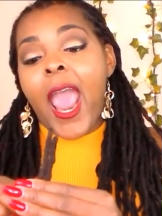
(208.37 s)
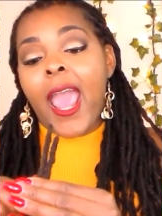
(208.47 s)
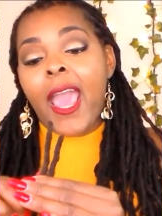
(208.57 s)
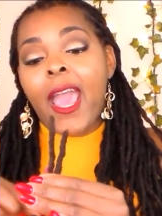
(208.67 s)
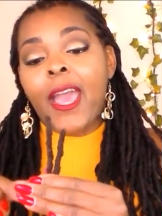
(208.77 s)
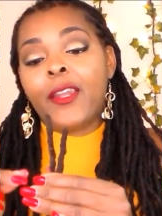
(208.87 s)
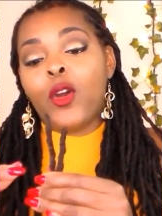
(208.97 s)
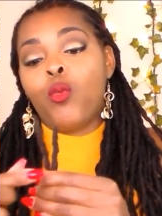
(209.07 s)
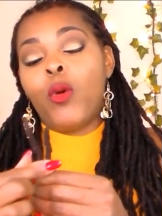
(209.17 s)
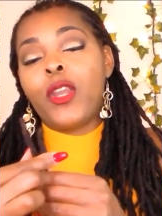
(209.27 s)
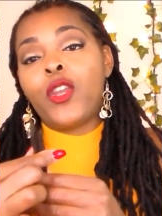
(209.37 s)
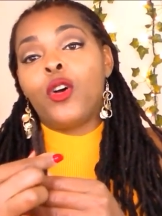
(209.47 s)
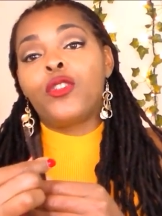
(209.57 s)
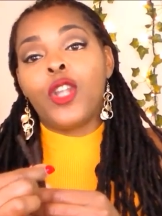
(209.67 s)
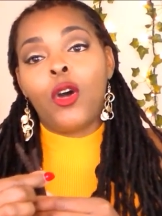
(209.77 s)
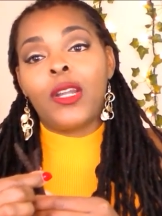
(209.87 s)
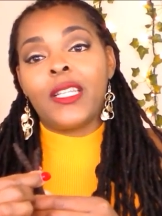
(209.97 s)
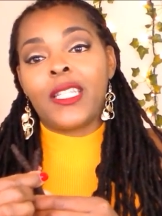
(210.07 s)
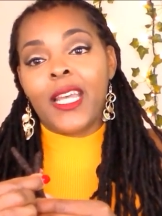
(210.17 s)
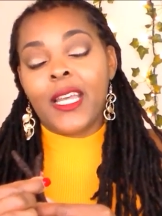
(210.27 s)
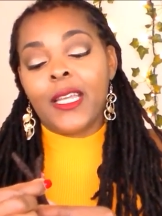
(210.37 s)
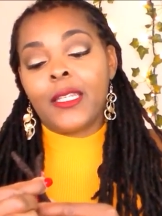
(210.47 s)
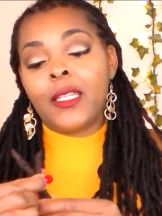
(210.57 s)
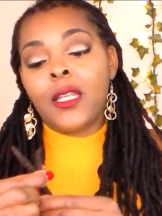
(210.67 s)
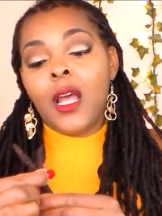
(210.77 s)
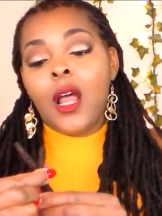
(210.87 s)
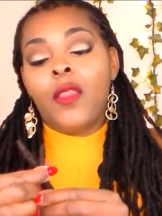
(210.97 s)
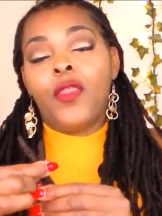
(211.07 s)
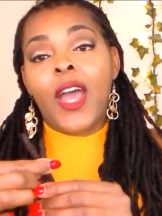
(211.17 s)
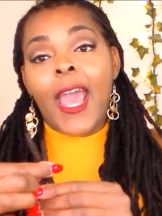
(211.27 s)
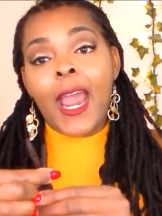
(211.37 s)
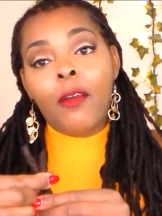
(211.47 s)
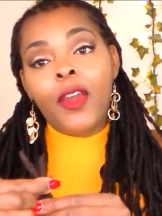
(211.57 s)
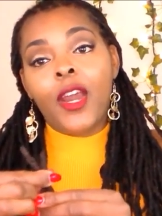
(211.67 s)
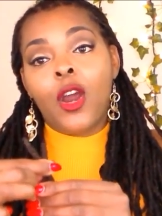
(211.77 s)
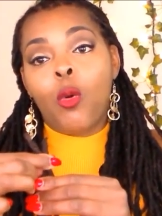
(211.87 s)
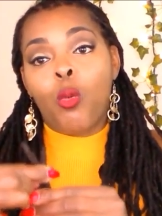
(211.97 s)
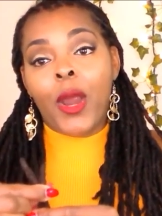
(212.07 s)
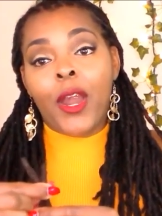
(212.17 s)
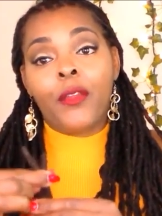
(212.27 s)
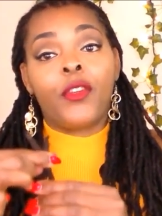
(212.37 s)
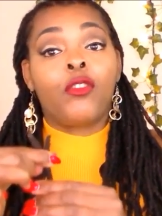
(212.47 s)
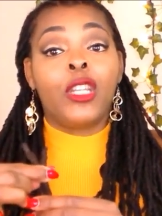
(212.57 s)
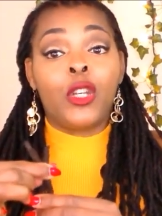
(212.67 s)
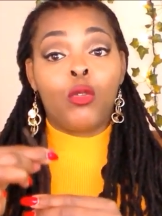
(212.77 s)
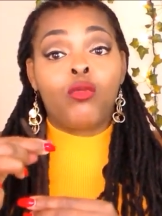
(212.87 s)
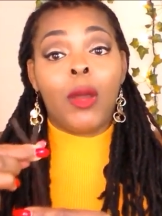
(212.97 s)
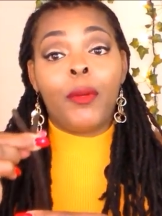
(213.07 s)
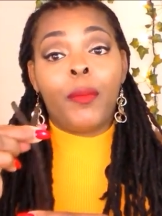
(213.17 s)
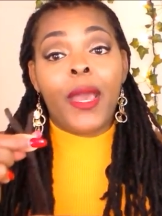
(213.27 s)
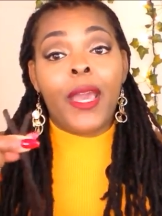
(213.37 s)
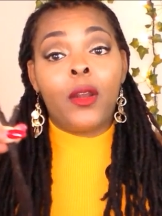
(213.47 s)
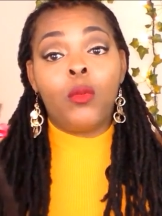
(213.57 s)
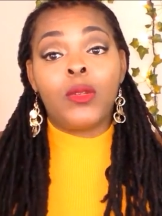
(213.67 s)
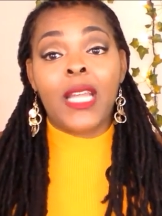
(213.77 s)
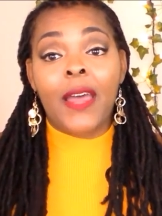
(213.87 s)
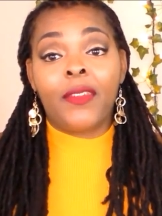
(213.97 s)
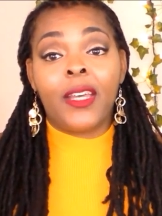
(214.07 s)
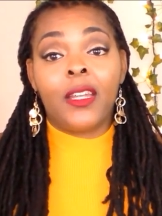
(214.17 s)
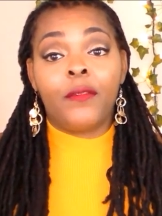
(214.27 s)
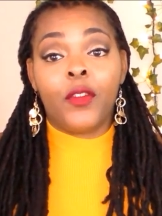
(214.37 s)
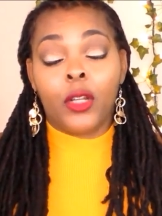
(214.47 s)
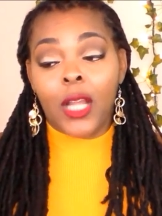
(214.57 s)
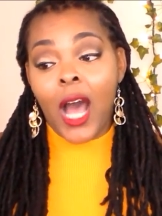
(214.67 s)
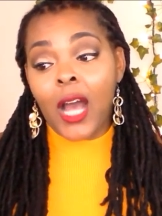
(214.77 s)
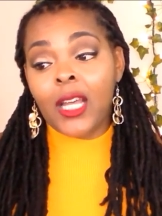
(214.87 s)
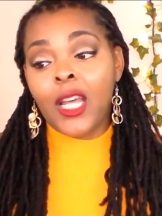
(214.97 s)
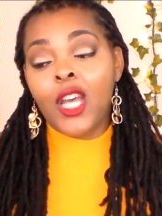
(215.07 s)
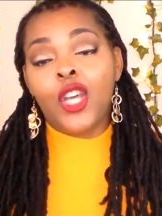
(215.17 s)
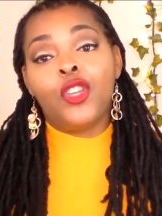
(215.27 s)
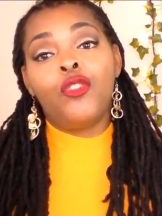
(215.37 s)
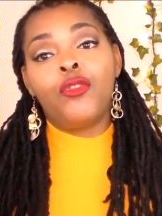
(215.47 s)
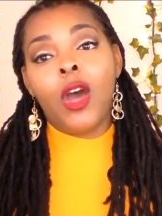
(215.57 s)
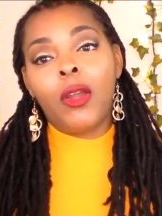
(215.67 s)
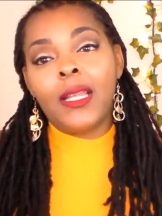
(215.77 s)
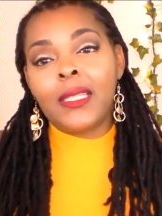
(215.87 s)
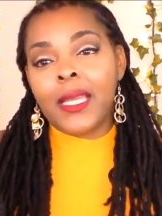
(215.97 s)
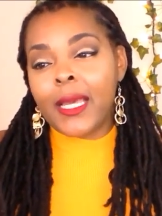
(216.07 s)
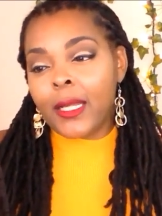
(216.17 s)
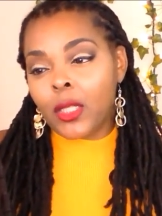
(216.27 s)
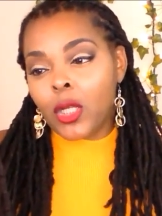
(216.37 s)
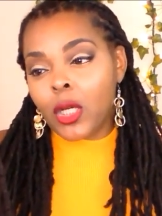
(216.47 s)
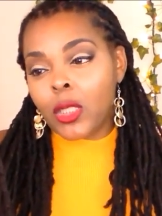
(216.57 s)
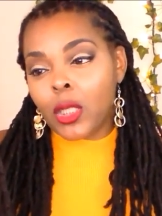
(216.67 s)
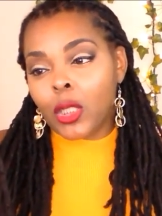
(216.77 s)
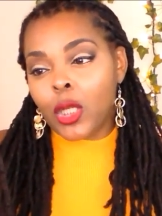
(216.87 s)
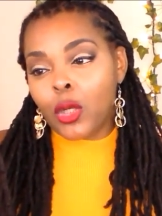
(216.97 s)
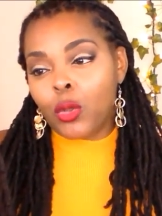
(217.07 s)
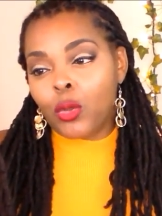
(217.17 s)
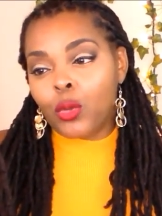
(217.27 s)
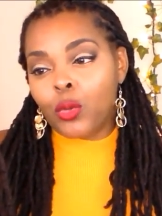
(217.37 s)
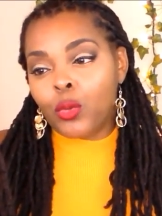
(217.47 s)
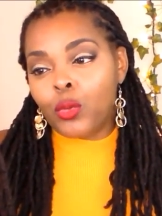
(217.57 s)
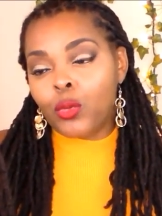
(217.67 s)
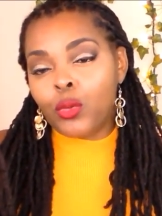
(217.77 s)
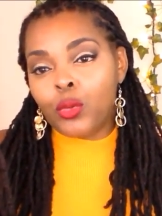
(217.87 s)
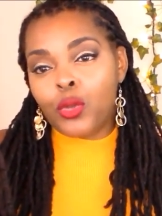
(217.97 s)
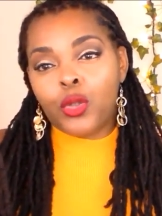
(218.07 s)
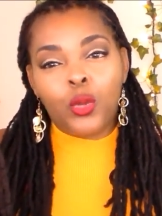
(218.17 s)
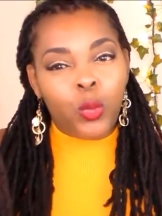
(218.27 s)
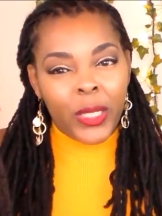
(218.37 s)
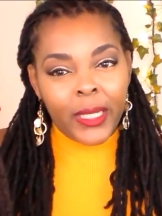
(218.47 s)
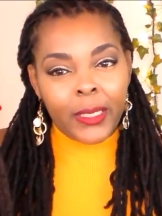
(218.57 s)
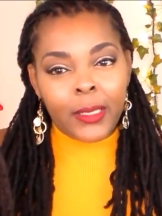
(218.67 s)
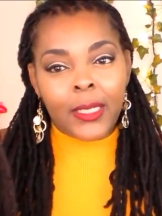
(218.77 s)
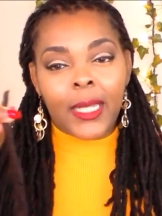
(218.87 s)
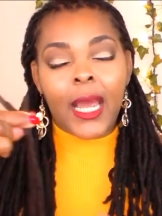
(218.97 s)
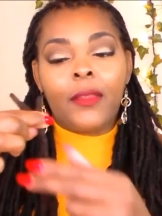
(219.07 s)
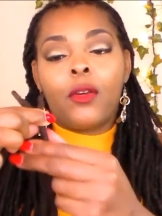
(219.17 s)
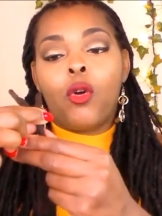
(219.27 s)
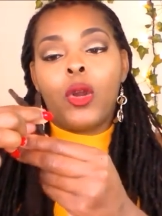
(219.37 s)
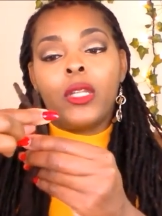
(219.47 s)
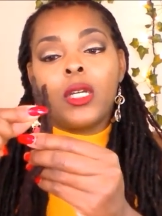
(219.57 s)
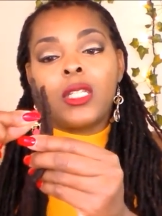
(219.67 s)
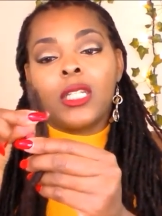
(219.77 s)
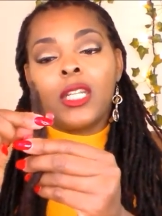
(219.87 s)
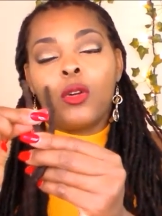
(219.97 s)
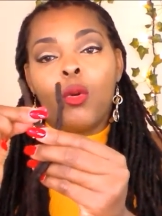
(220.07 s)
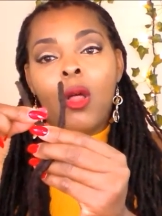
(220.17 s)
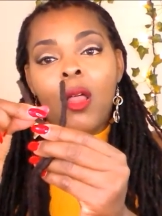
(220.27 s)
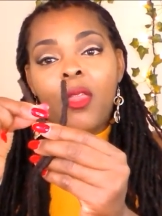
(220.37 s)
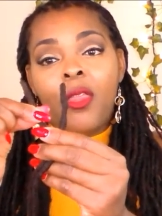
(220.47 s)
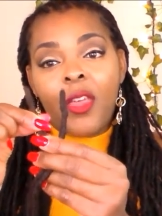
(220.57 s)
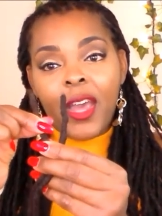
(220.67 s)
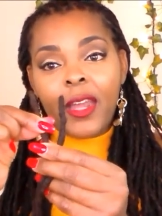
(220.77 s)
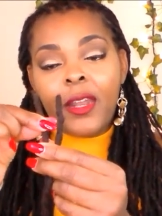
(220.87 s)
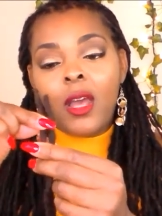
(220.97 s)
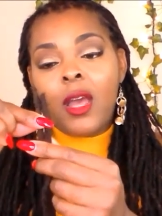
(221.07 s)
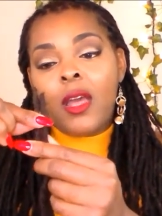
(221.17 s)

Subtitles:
and what you'll notice is the area where the little rubber band was at the end of your lock, you notice it looks a little squeezed together or it looks a little thin.